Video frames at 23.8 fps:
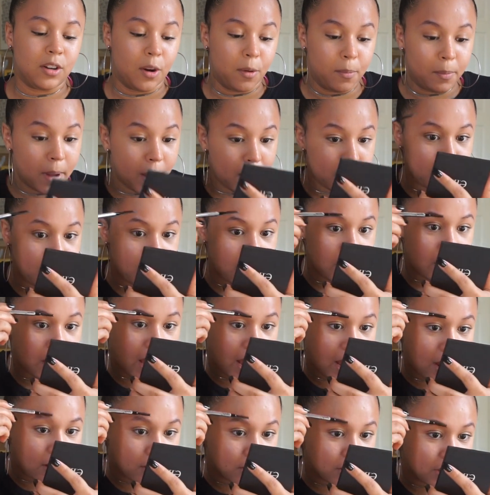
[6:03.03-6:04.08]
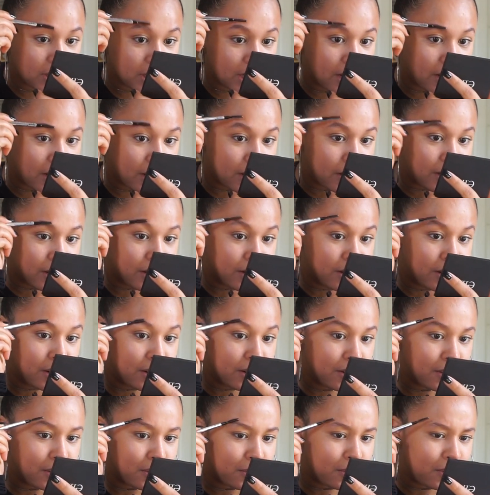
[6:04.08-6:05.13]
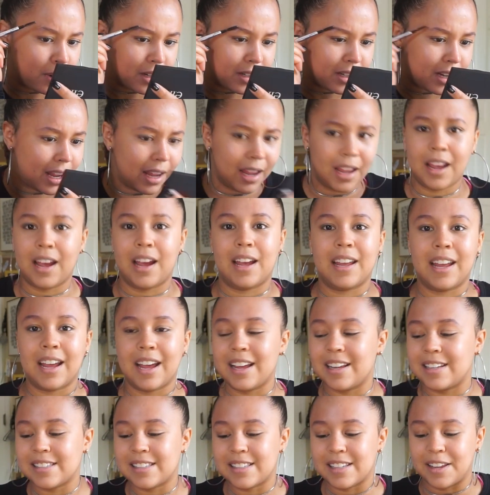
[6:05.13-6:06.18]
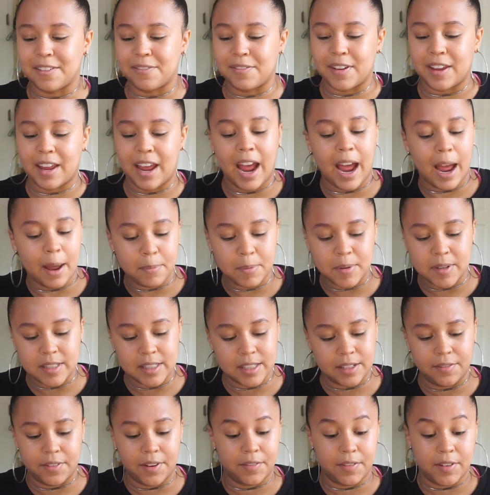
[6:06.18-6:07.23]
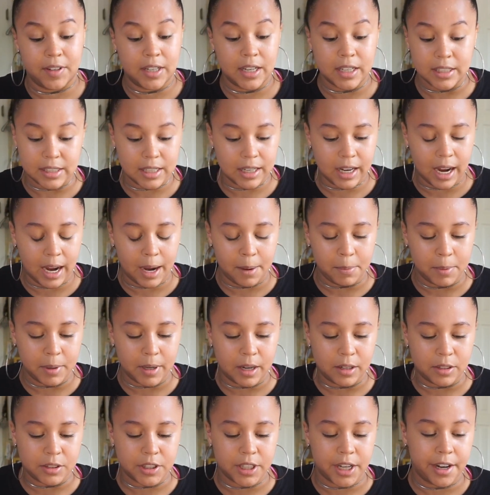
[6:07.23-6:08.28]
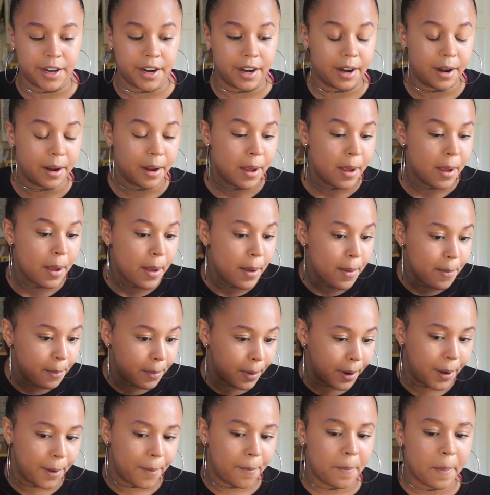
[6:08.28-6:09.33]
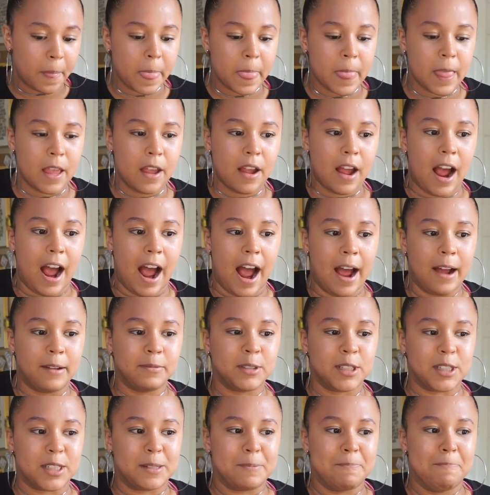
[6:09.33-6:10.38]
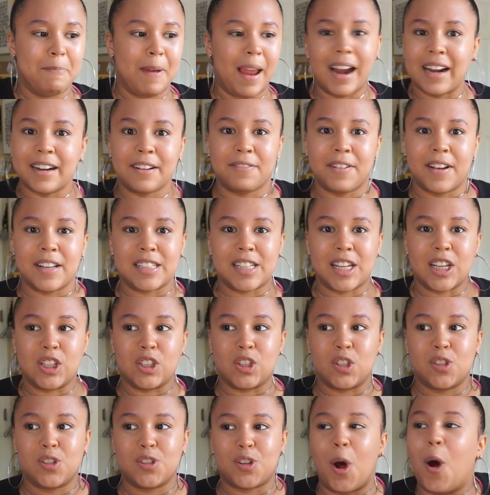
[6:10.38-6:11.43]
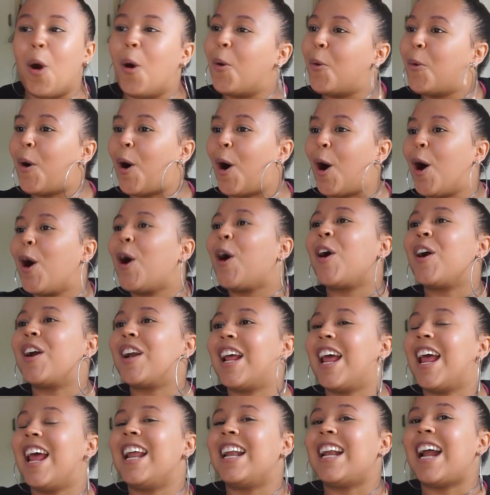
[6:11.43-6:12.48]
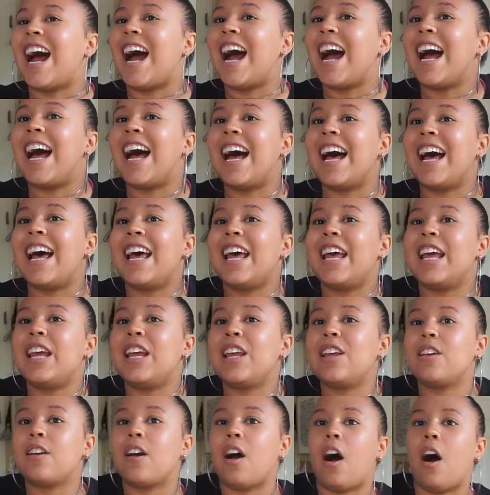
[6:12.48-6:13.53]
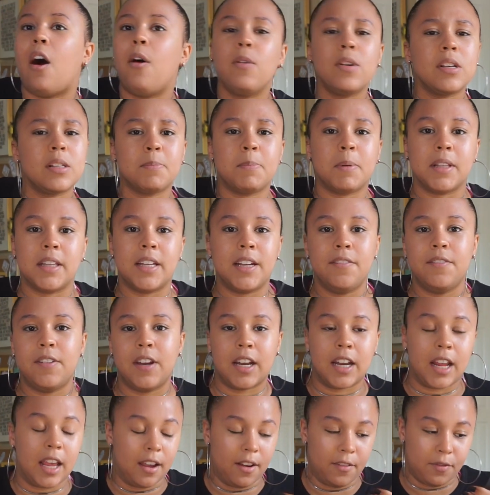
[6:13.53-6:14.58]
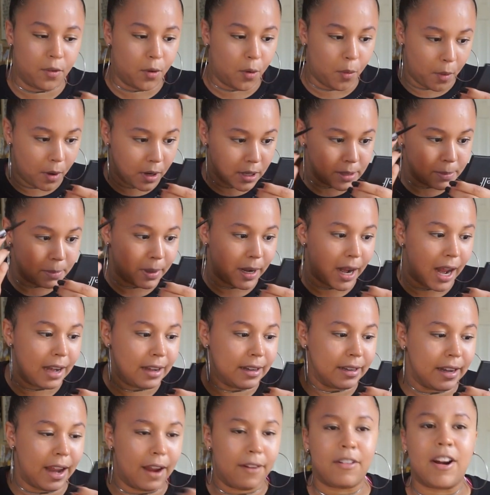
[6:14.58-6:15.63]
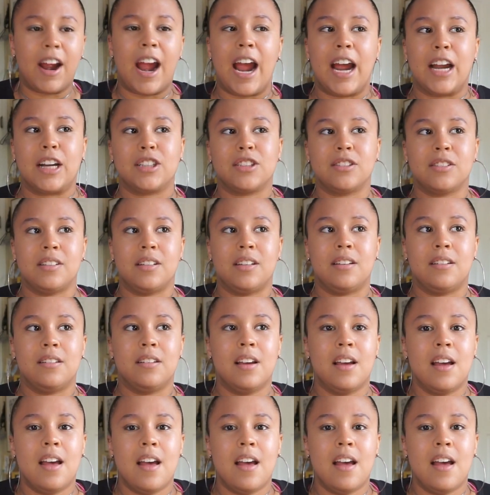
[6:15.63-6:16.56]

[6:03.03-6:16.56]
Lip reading: know, maybe I'll share one day, I guess, if it happens. Even if it doesn't happen, I'll share it. But I'm just manifesting so hard, and I always believed in it, of course, but I never actually